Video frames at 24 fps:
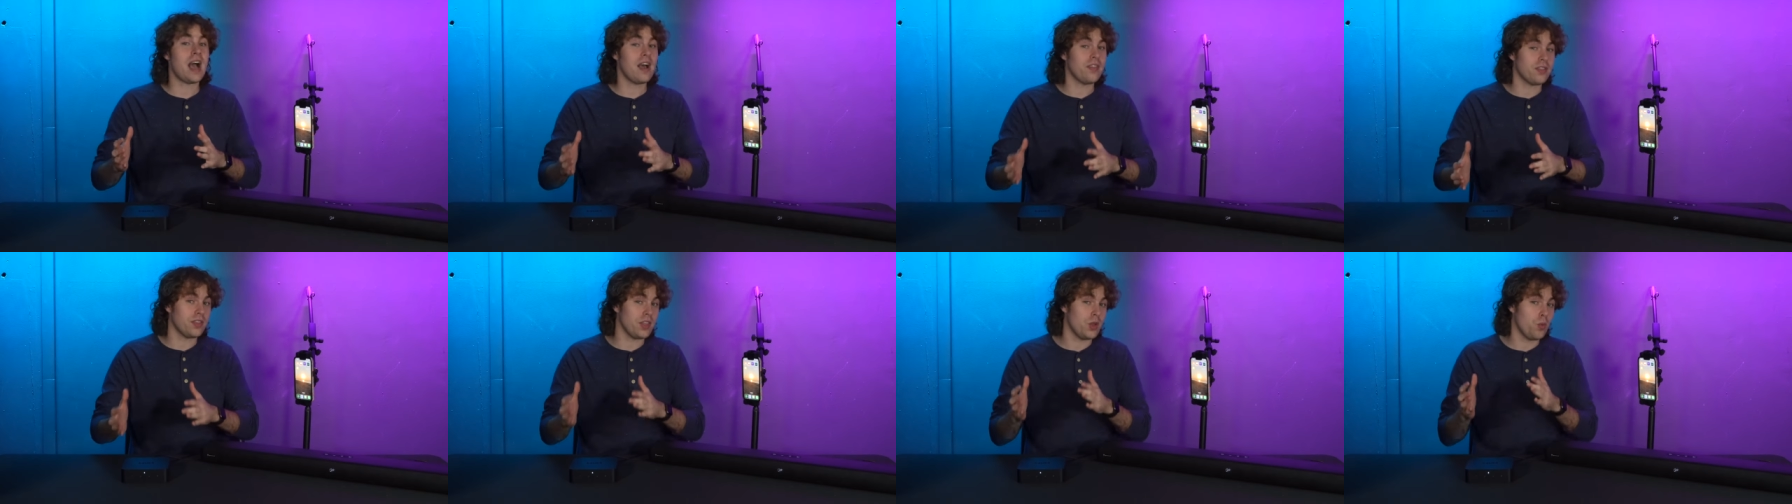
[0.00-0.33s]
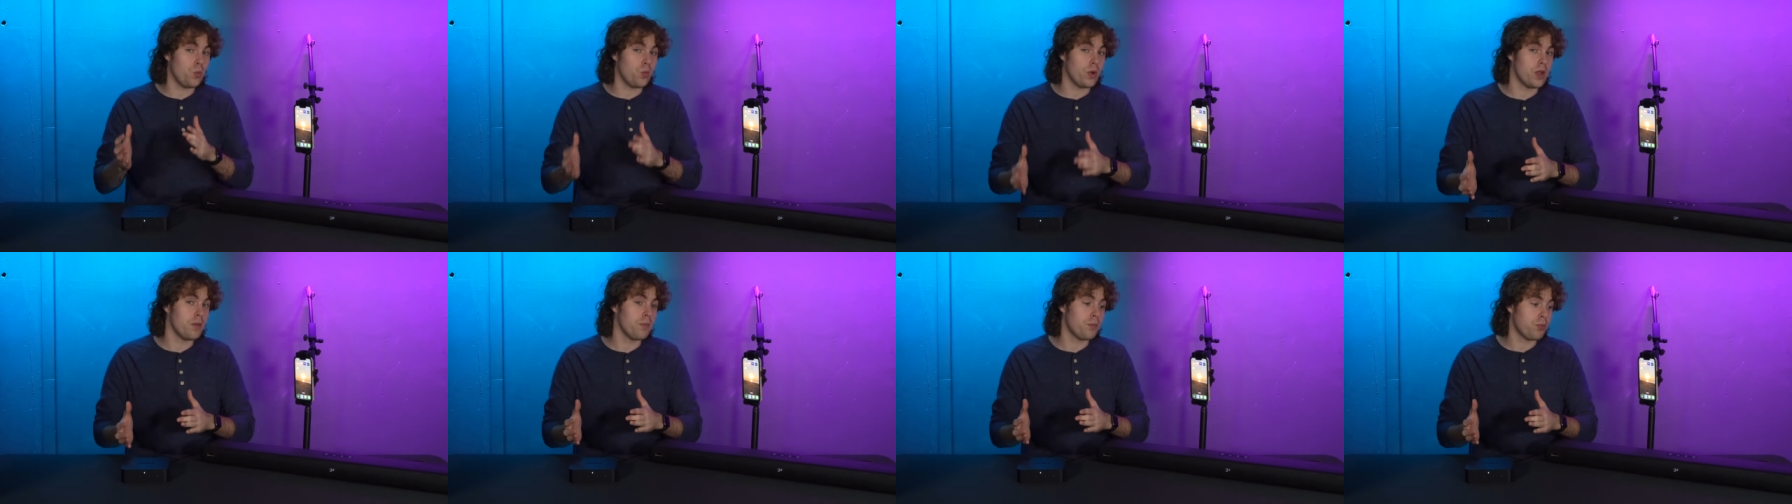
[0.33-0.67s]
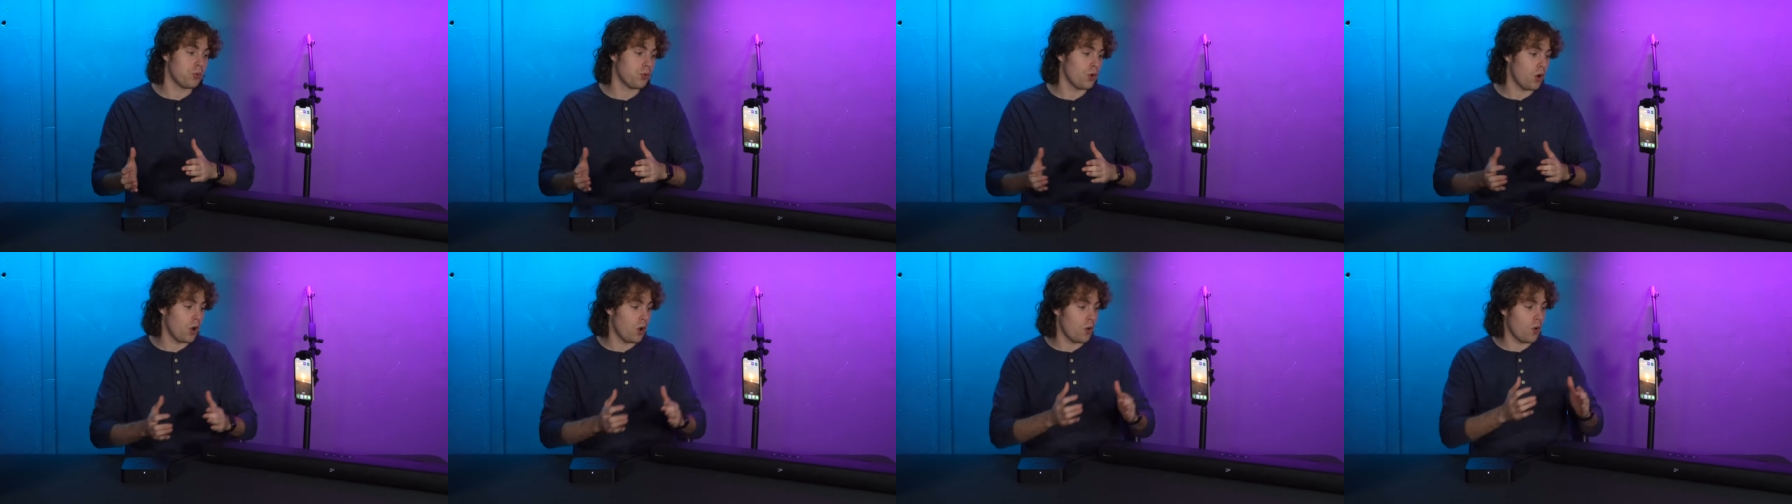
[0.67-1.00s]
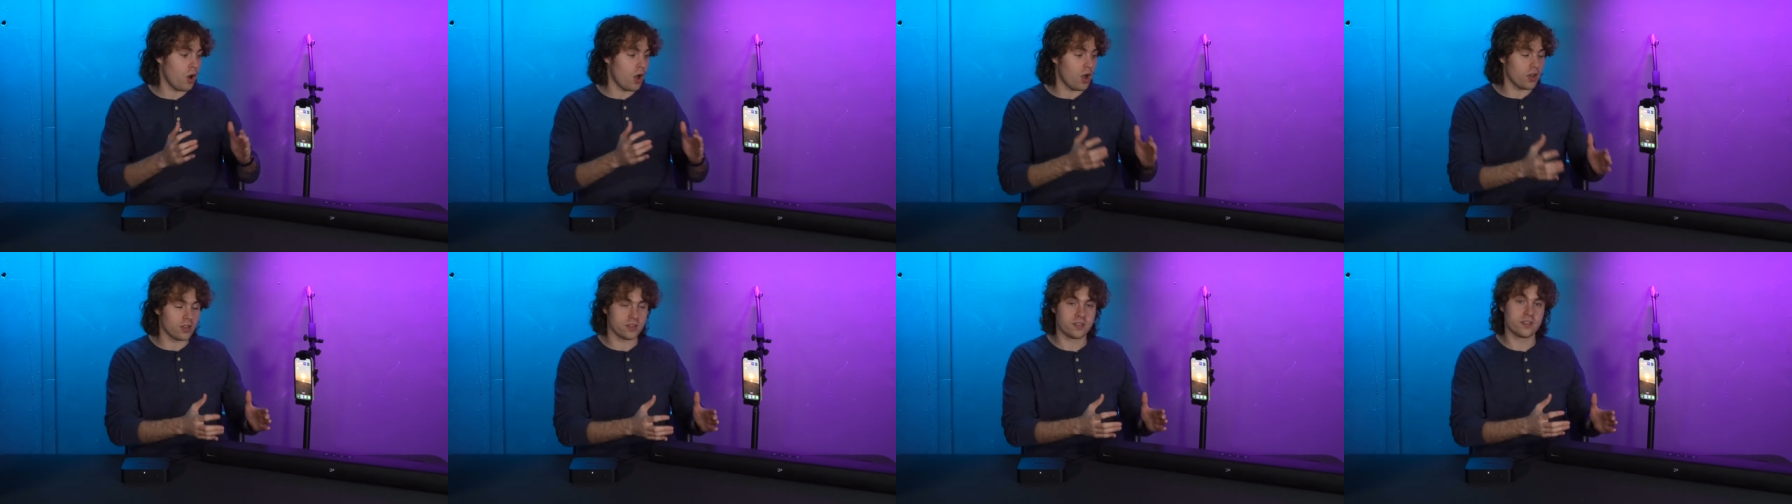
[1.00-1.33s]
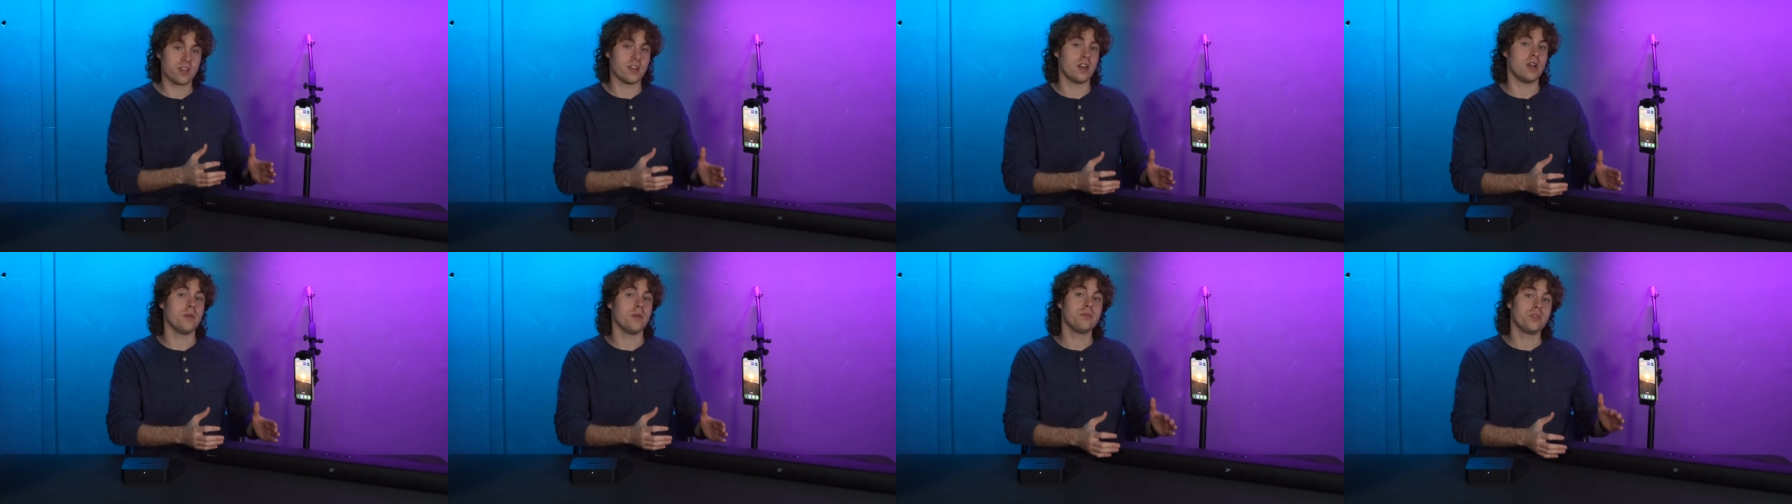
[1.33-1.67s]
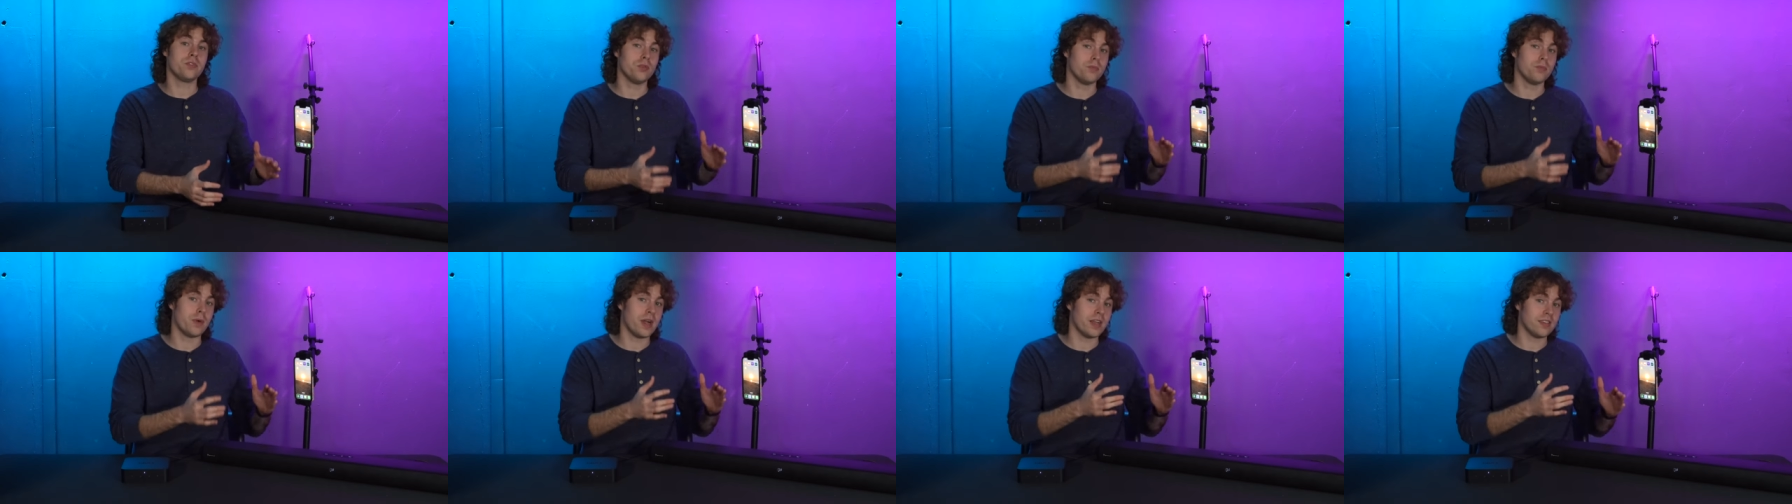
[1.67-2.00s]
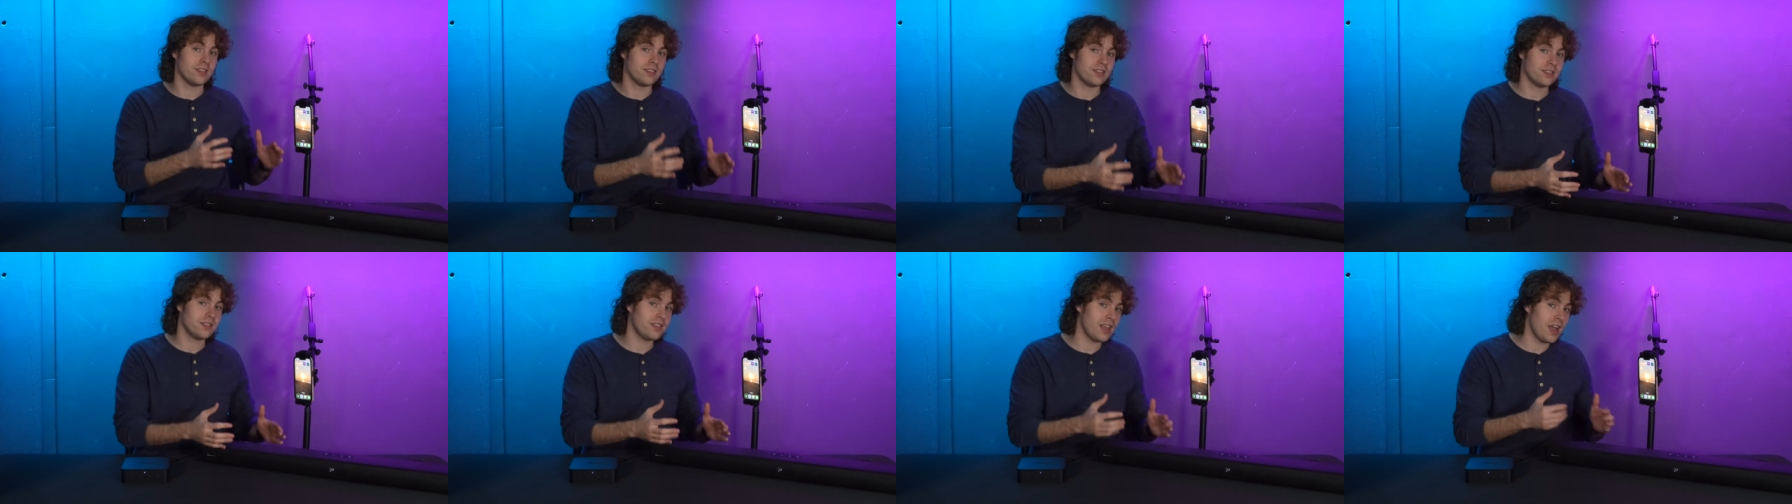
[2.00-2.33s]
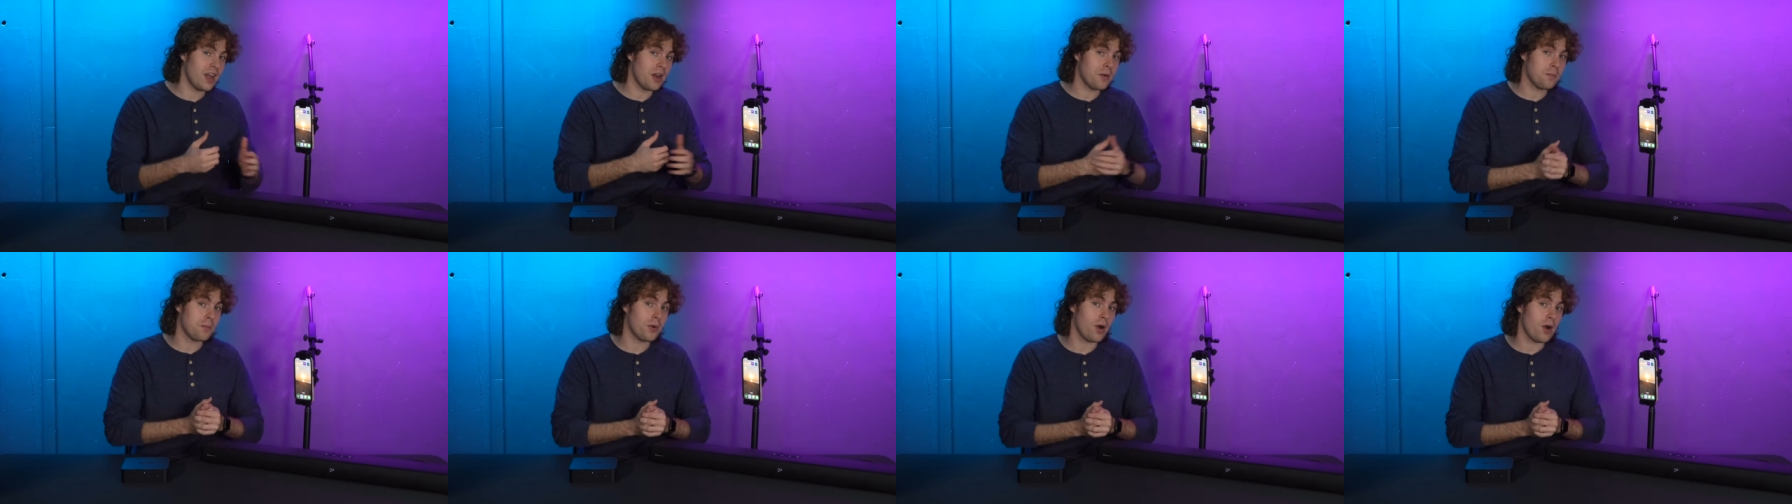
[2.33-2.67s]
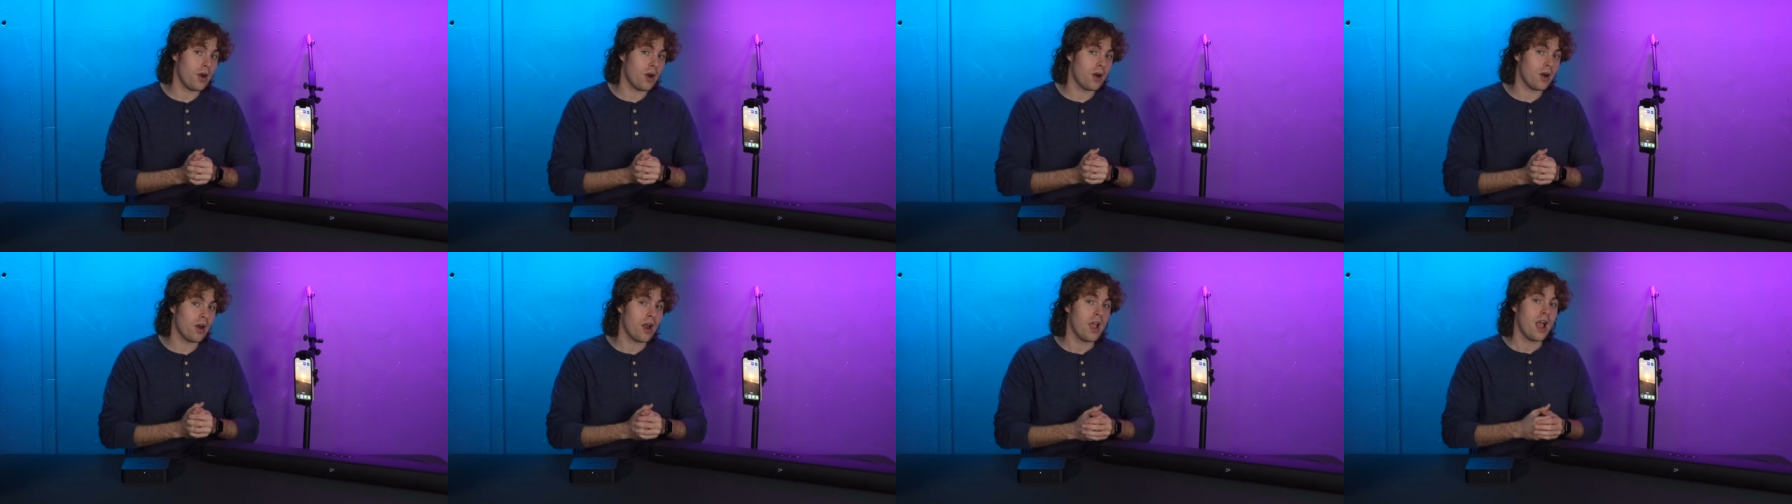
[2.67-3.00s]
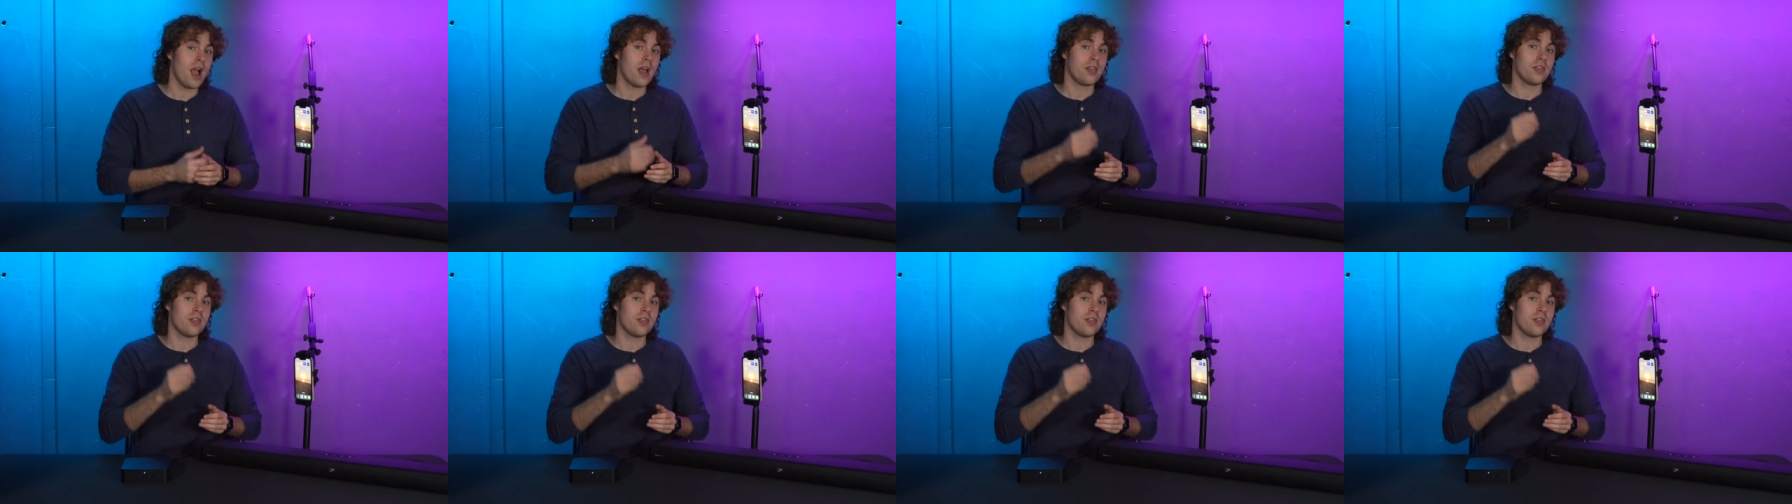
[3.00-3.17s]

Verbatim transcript: got the WiiM Pro all set up to my soundbar,